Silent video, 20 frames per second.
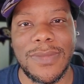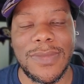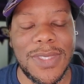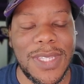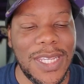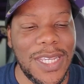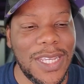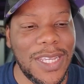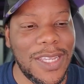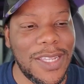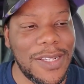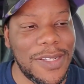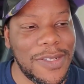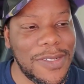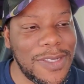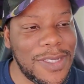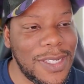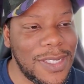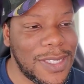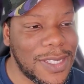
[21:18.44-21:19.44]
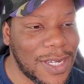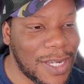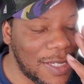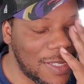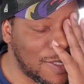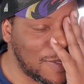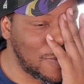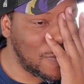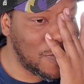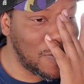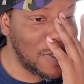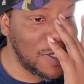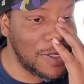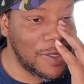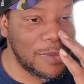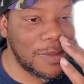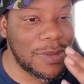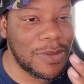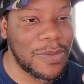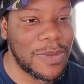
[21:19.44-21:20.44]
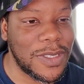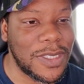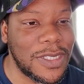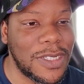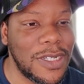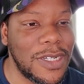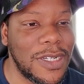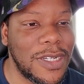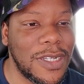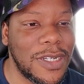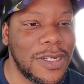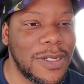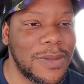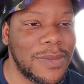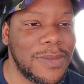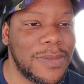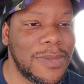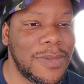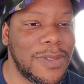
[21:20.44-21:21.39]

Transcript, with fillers: Then you see Ty'Son Williams was cooking them.